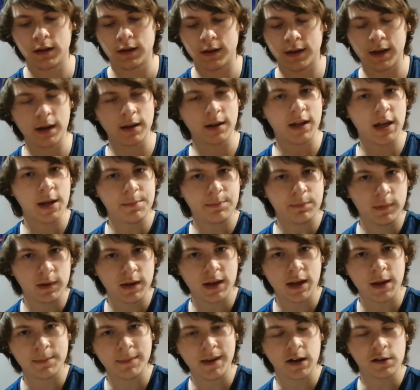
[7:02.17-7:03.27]
gotta
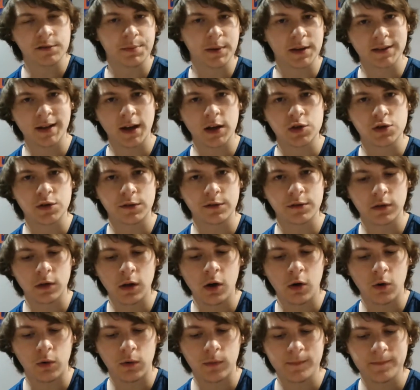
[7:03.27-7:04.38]
keep the expectations
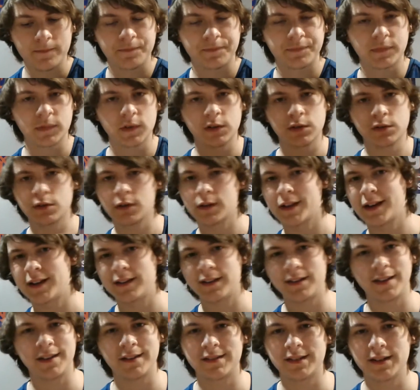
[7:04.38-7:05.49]
low so
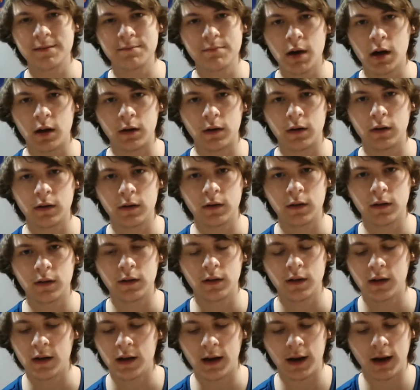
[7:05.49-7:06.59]
that they seem better.
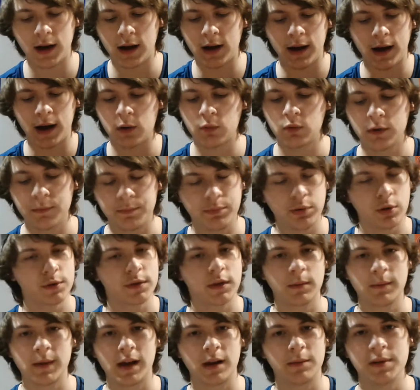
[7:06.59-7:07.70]
I wouldn't put
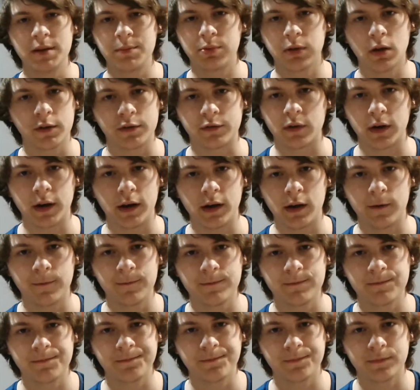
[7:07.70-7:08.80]
them at a B+ right now.
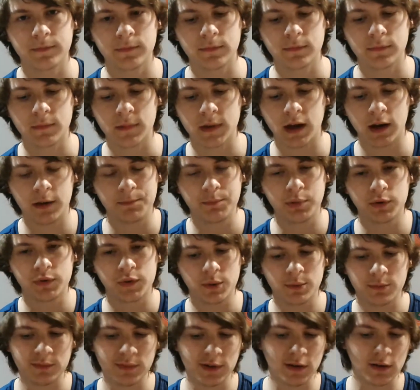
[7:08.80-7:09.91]
I'd put
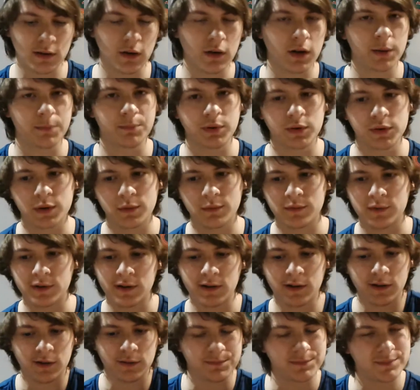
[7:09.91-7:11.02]
them
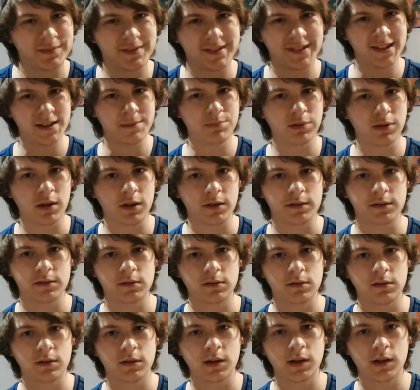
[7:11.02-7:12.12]
C+. At
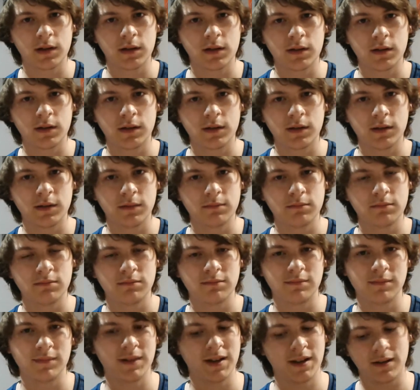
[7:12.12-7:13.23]

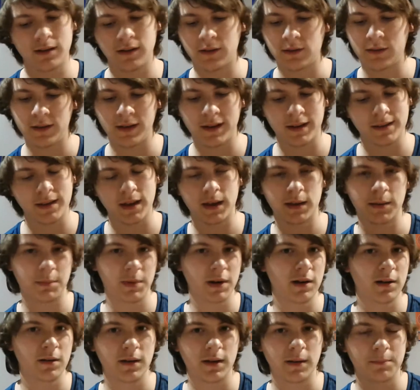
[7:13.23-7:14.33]
the
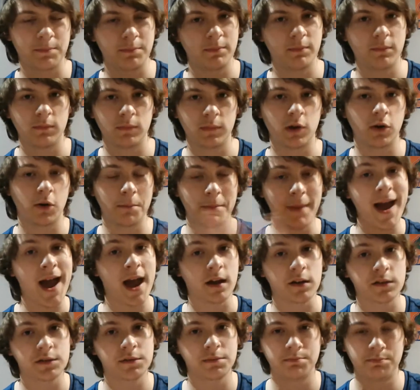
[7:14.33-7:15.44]
bare
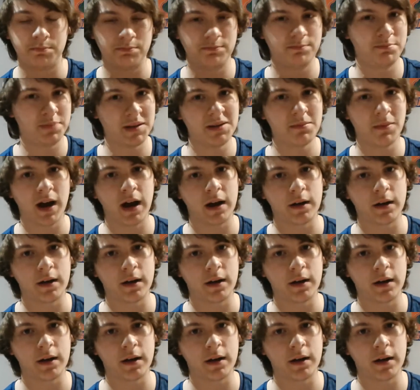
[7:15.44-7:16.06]
max B-.